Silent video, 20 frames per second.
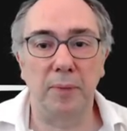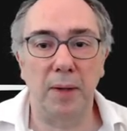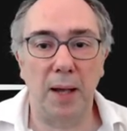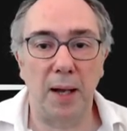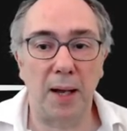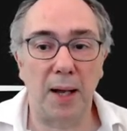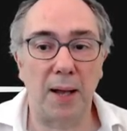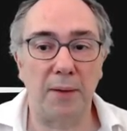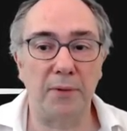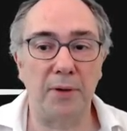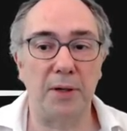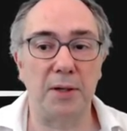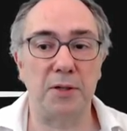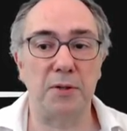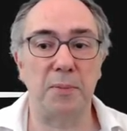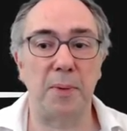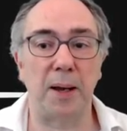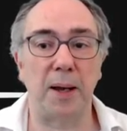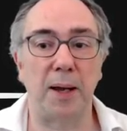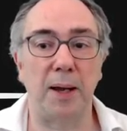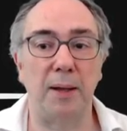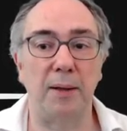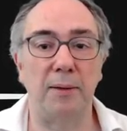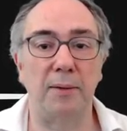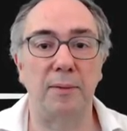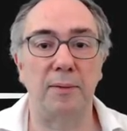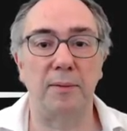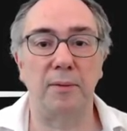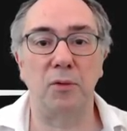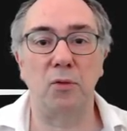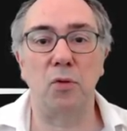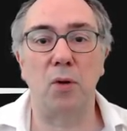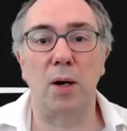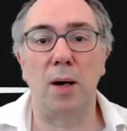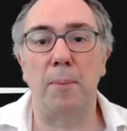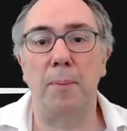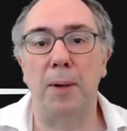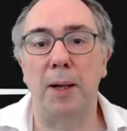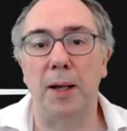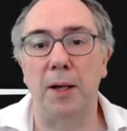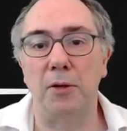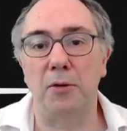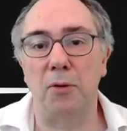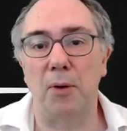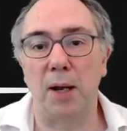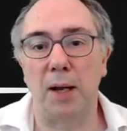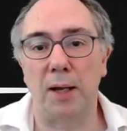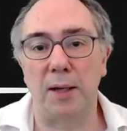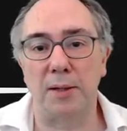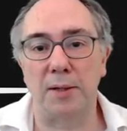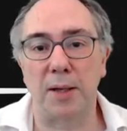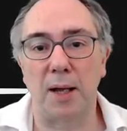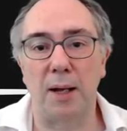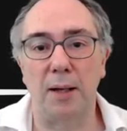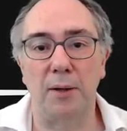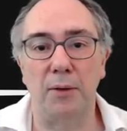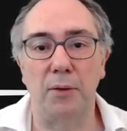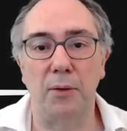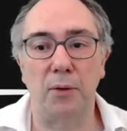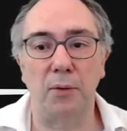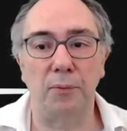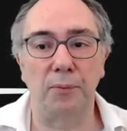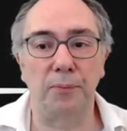a Caf.js backend to an application like ScaliDraw.